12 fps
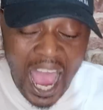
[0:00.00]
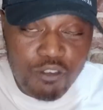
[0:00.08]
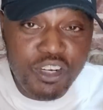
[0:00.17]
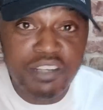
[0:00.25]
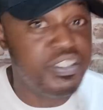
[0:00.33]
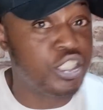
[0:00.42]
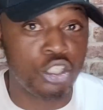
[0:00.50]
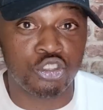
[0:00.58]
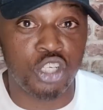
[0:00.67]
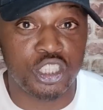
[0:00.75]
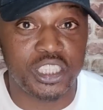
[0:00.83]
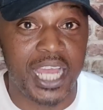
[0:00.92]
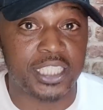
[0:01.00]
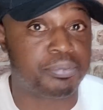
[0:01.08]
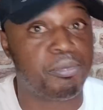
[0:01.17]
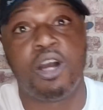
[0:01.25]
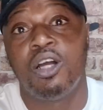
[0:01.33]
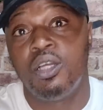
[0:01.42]
I really, really don't trust Jacques,
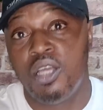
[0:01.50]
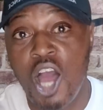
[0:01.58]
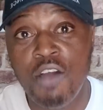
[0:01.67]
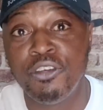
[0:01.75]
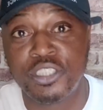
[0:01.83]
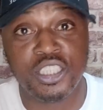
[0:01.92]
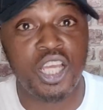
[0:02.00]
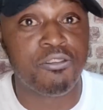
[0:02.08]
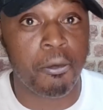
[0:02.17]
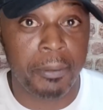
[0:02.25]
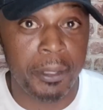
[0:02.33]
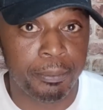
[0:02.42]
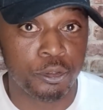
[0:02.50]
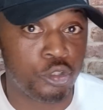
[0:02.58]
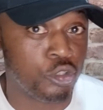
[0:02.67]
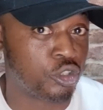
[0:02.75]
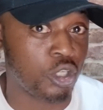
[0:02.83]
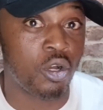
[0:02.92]
but obviously other people
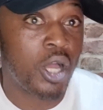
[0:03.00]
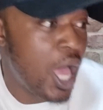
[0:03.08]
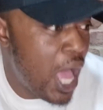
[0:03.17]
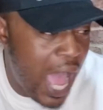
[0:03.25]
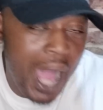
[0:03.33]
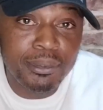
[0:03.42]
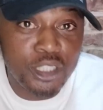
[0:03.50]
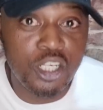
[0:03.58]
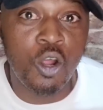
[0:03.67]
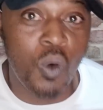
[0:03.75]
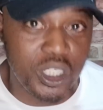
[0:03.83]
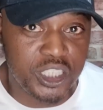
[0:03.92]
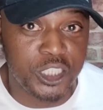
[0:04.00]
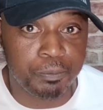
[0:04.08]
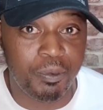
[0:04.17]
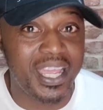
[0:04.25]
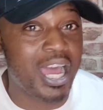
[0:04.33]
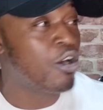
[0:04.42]
do, so I'm just gonna watch this
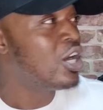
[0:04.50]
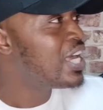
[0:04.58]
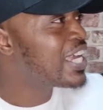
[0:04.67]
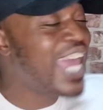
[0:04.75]
play out.